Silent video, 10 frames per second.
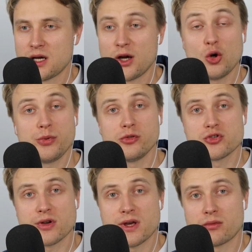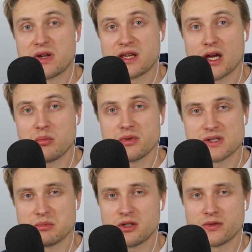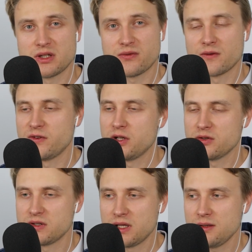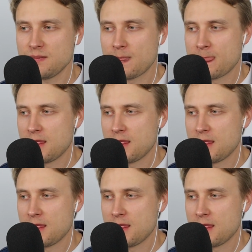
I hope you enjoyed that recap. It's a bit of a different video today.